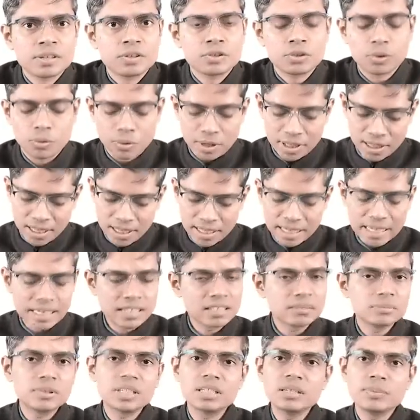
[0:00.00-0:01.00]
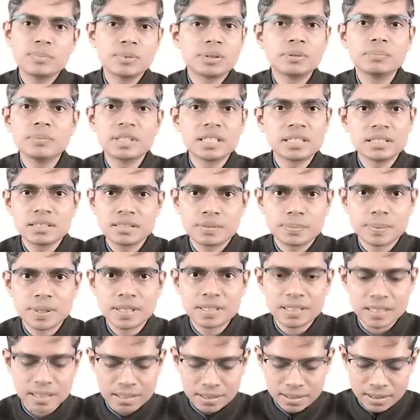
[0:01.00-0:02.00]
So when the head of the department is
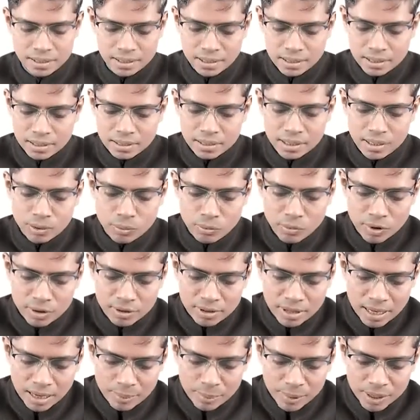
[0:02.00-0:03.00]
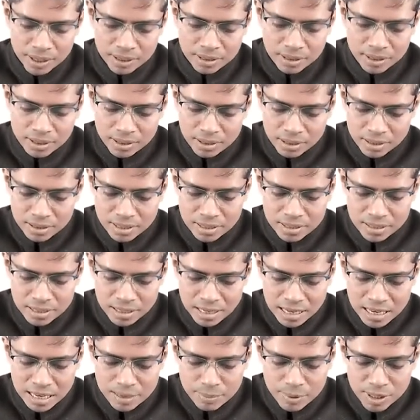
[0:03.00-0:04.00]
present, then what will happen? This
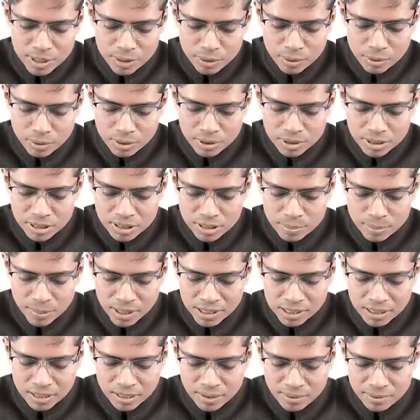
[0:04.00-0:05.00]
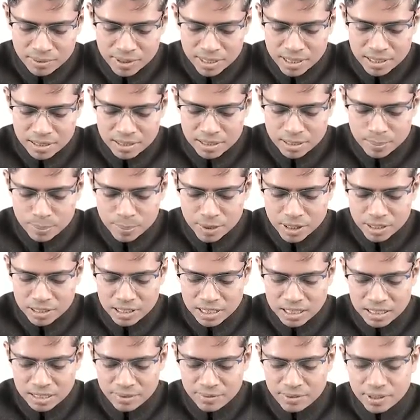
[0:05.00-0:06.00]
AV node, this bundle of His, the
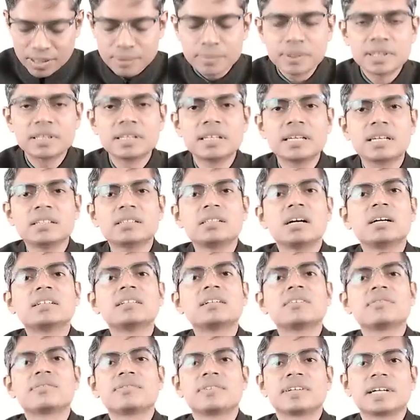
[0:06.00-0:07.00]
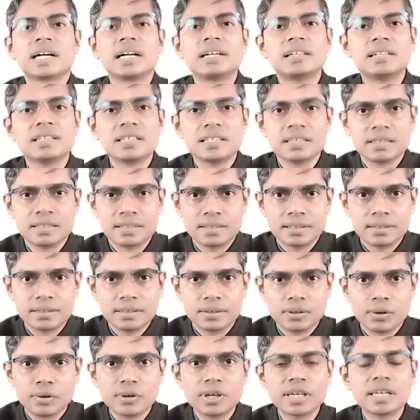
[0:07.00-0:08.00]
Purkinje fiber, they are the other faculties.
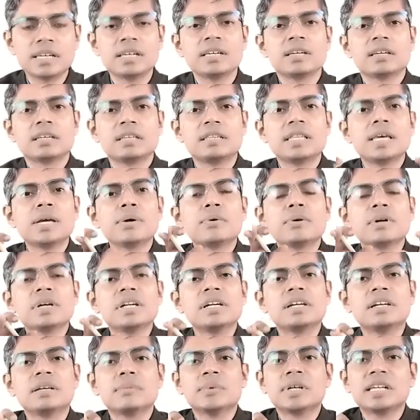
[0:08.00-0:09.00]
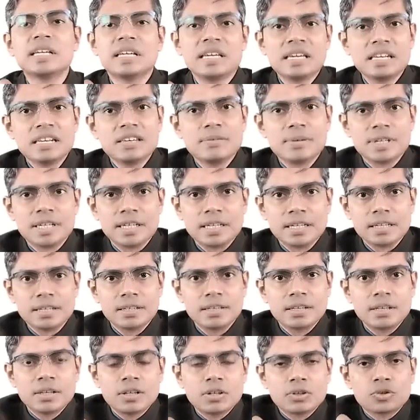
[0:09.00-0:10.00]
Okay, they will remain
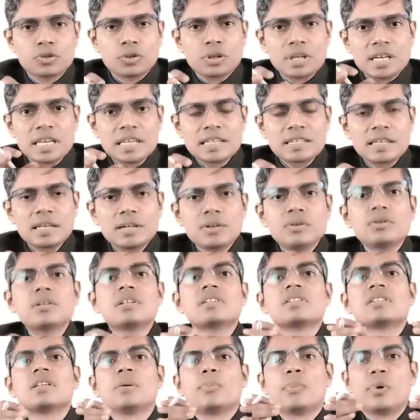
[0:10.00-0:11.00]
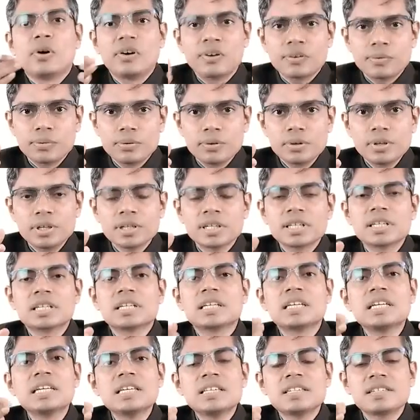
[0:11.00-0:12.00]
inhibited. So SA node is the powerful.
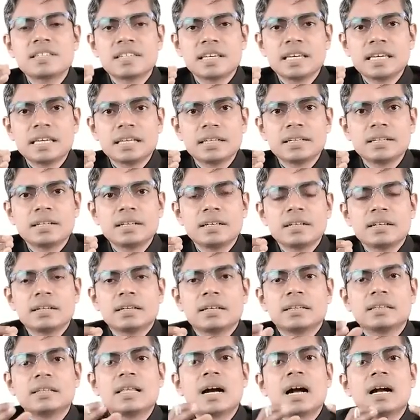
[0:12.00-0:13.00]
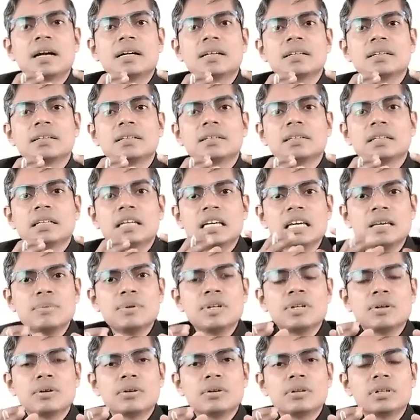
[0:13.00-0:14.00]
He is saying that
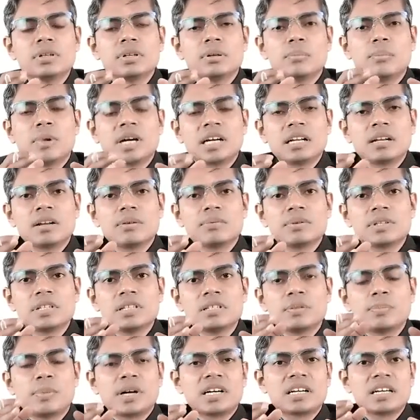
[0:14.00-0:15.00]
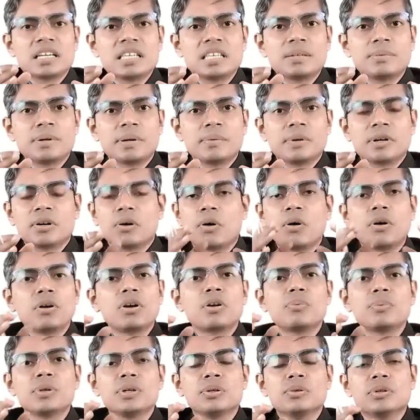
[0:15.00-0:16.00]
AV node, bundle of His, Purkinje fiber,
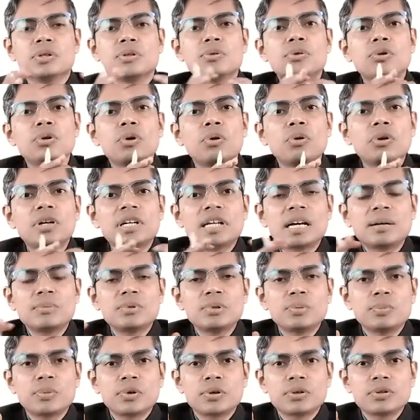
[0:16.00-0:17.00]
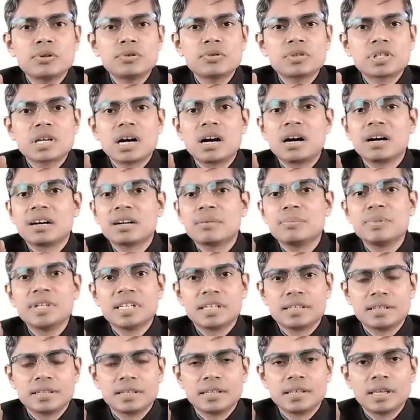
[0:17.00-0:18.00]
all of you, you don't have to produce
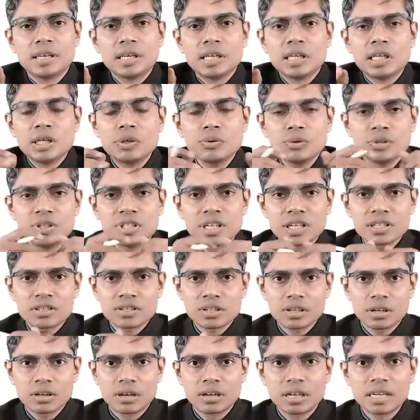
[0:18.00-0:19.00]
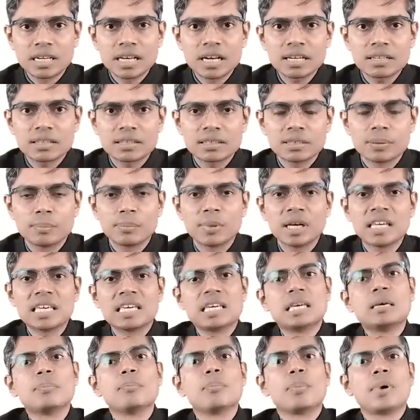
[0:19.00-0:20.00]
heartbeat. You just conduct
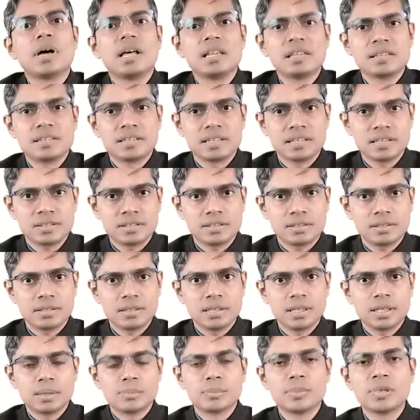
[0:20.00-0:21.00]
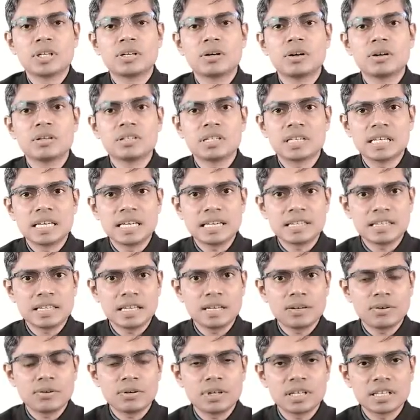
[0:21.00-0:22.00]
my impulses. Because
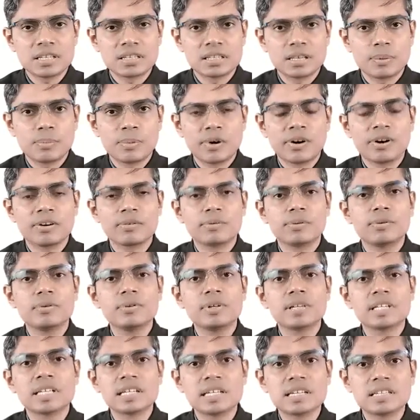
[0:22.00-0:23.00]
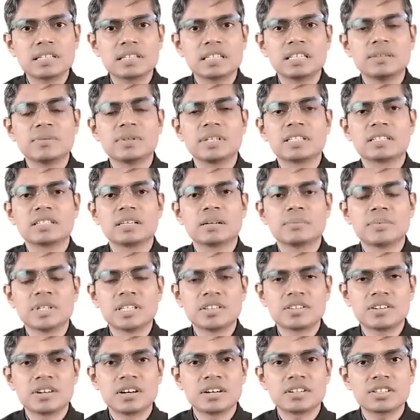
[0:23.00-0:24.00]
SA node is the powerful, he is giving some
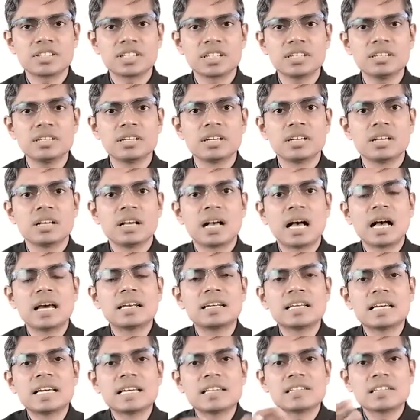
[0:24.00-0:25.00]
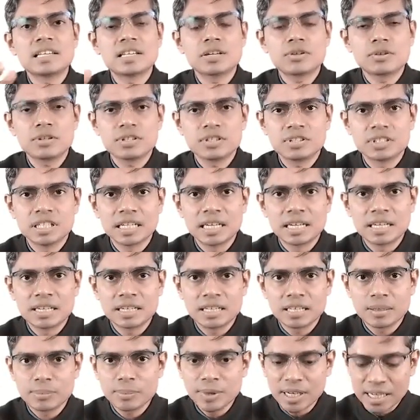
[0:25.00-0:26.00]
instruction, and SA node is
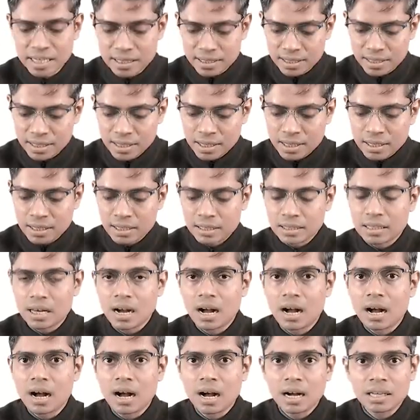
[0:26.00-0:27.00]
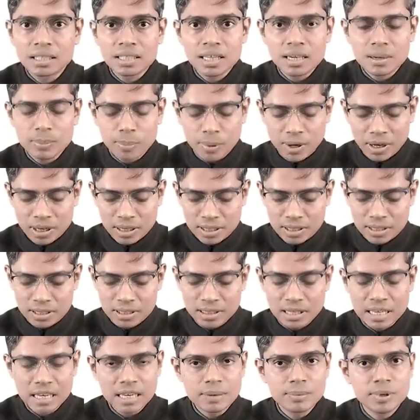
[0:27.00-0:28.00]
generating beat. The other part,
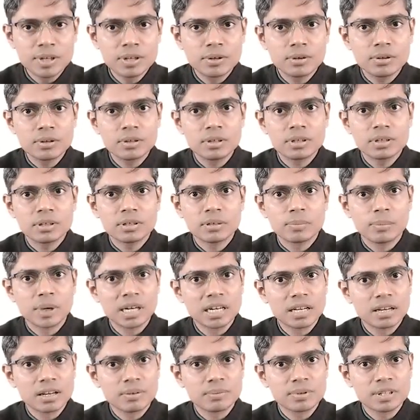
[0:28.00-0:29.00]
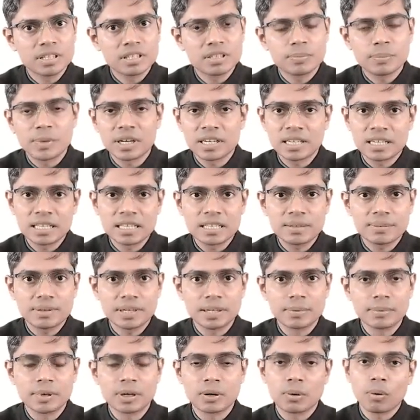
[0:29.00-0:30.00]
AV node, bundle of His, Purkinje
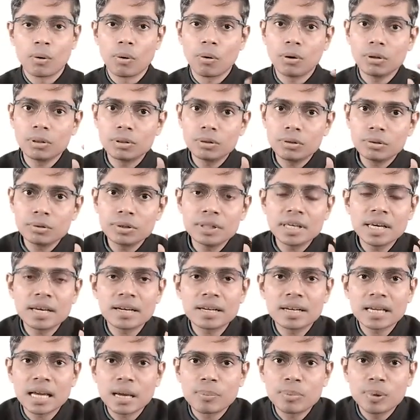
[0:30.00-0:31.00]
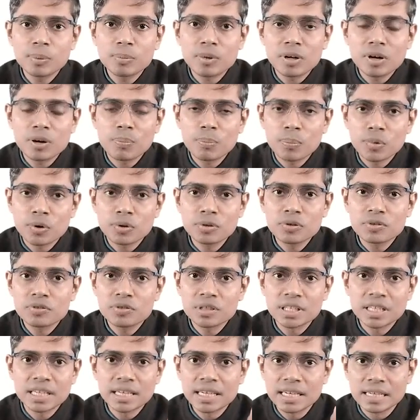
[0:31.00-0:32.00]
fiber, although they are capable of
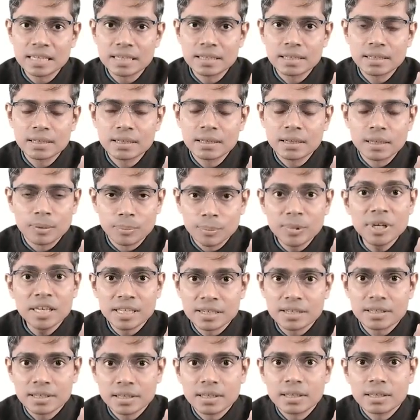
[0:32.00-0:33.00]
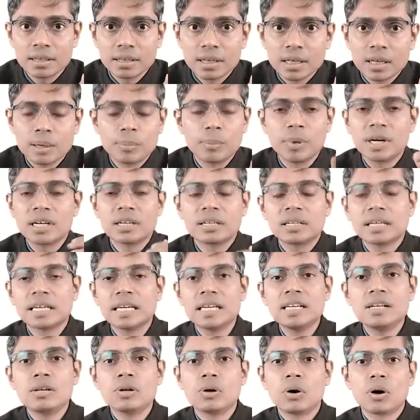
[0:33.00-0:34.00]
producing beat, but
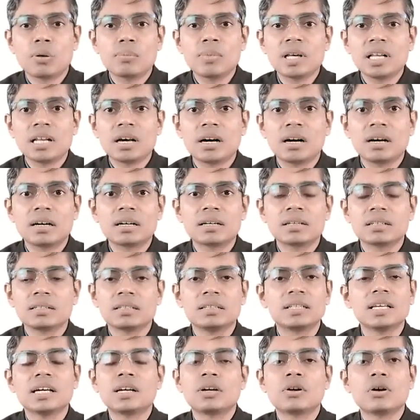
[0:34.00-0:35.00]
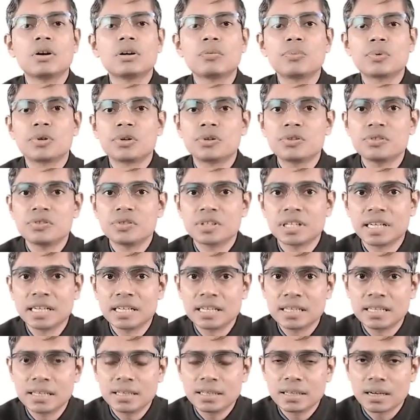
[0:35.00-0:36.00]
in normal heart, they are not producing
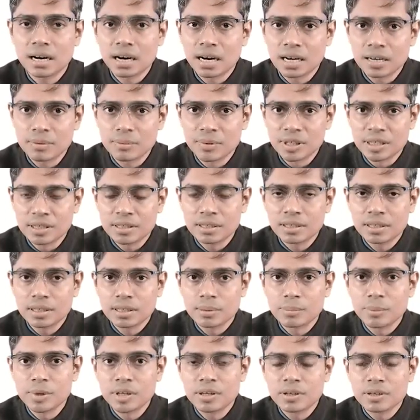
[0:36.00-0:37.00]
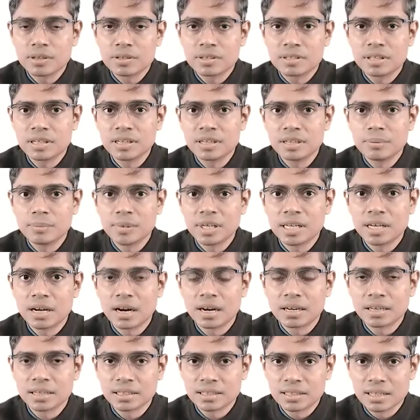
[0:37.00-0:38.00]
any heartbeat because they
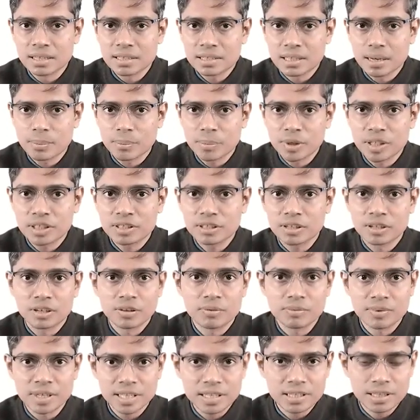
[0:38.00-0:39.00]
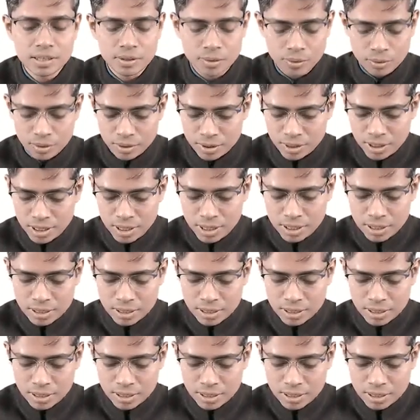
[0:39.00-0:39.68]
remain under the suppression of SA node.